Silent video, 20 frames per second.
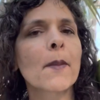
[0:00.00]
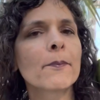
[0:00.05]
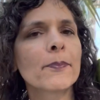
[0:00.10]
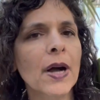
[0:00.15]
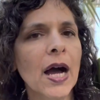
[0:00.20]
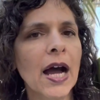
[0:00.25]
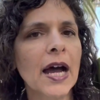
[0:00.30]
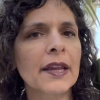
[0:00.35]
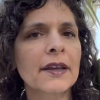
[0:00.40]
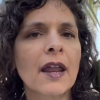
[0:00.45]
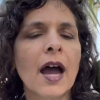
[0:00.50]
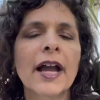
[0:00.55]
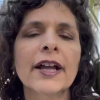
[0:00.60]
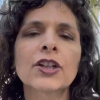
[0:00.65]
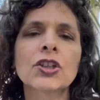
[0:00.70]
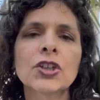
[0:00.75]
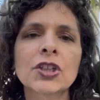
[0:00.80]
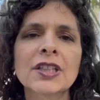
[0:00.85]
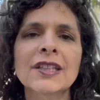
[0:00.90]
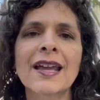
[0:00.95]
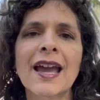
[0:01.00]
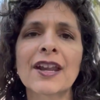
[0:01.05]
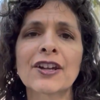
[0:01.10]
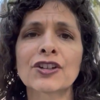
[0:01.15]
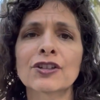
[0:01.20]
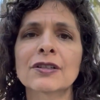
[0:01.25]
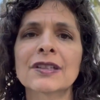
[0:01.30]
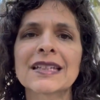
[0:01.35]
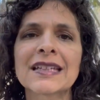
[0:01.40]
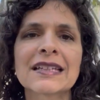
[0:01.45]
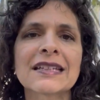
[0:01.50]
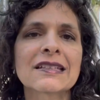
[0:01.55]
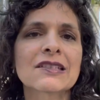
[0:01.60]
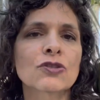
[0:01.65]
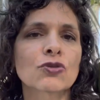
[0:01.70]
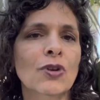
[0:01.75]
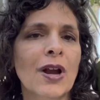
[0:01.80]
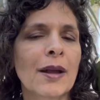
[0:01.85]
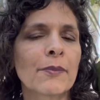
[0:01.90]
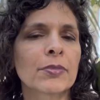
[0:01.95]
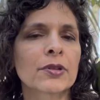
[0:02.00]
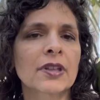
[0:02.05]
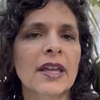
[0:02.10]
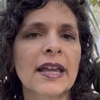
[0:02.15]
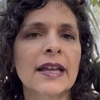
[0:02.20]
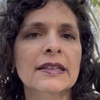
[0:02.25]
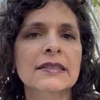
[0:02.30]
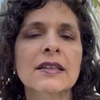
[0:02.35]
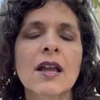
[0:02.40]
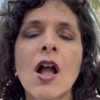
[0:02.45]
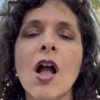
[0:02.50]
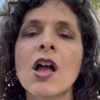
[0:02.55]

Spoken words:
But I could get her to eat scrambled eggs.